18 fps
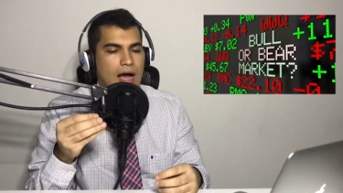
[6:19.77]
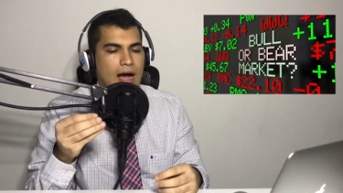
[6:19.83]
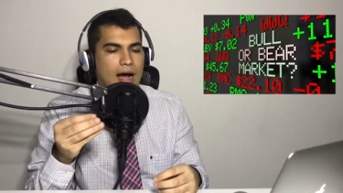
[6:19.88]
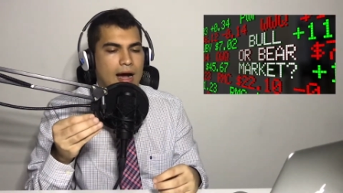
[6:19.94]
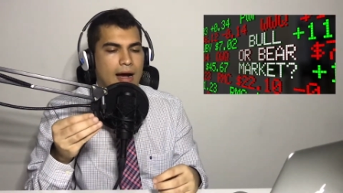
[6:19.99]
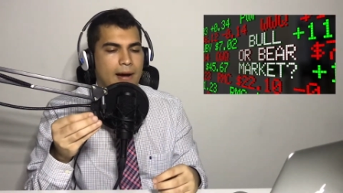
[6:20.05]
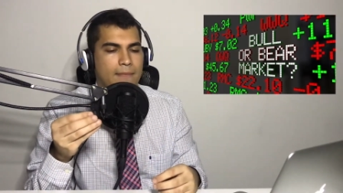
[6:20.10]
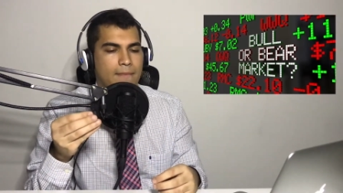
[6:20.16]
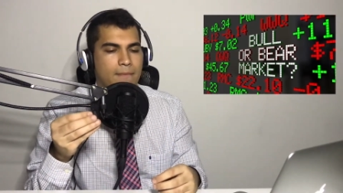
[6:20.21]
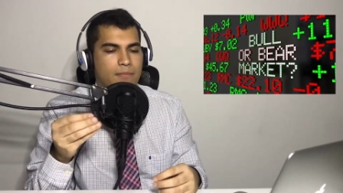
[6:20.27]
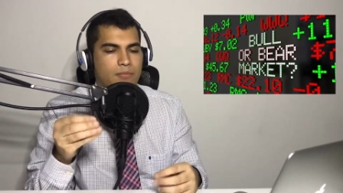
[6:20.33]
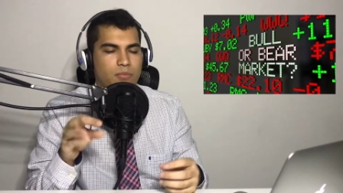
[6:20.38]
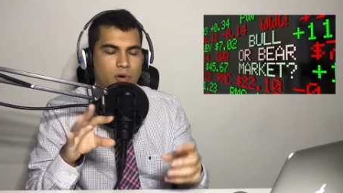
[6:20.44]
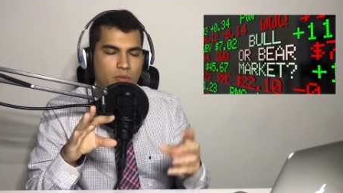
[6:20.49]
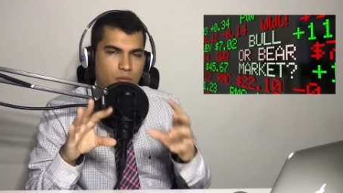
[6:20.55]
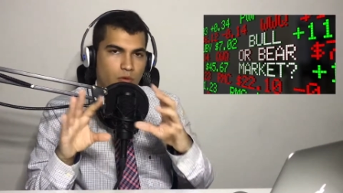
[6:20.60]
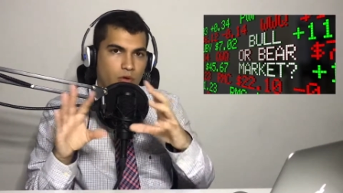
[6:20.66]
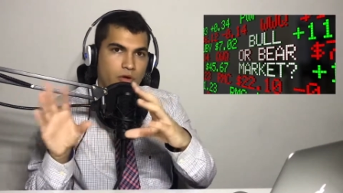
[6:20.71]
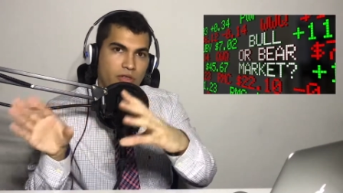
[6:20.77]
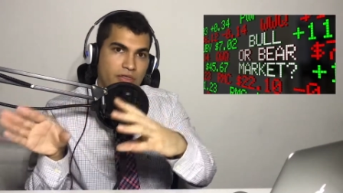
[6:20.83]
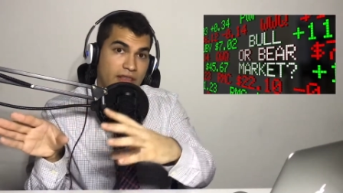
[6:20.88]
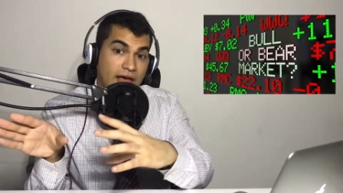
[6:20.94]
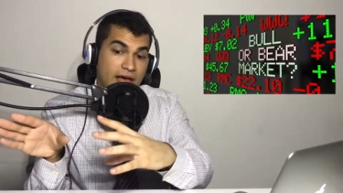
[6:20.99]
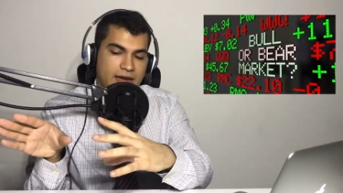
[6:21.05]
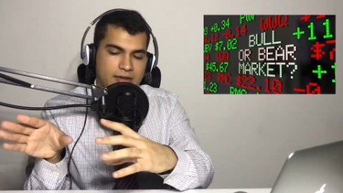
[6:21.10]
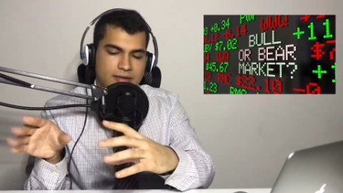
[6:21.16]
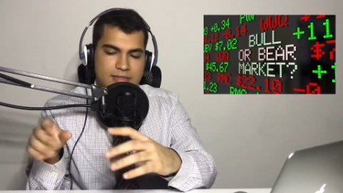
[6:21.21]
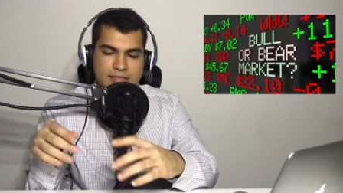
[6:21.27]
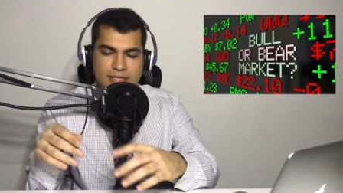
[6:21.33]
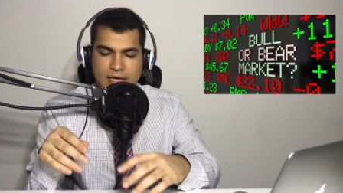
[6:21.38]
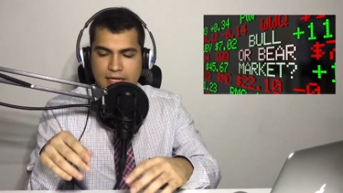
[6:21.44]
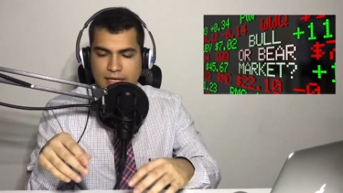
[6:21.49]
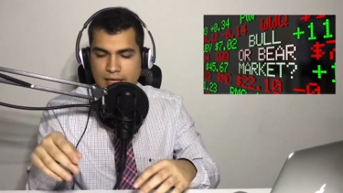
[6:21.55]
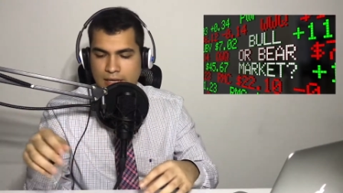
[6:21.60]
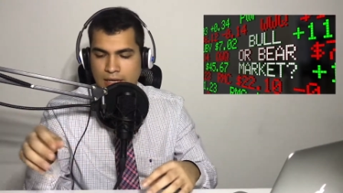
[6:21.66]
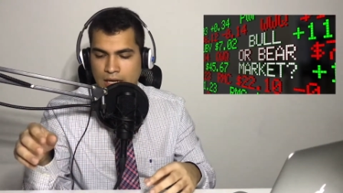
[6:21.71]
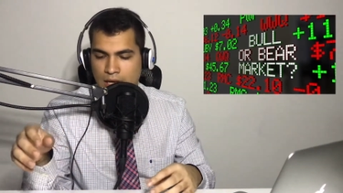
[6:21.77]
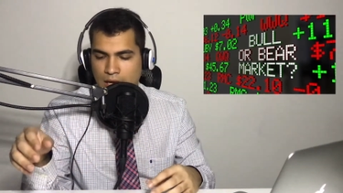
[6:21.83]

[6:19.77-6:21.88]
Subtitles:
But more on that in a second.